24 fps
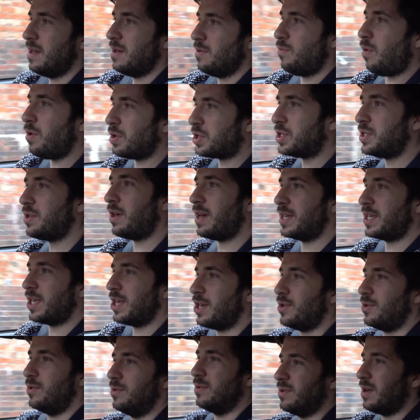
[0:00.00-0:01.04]
what should I
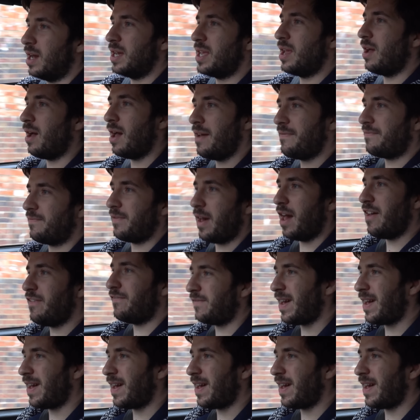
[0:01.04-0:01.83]
do? You know, I've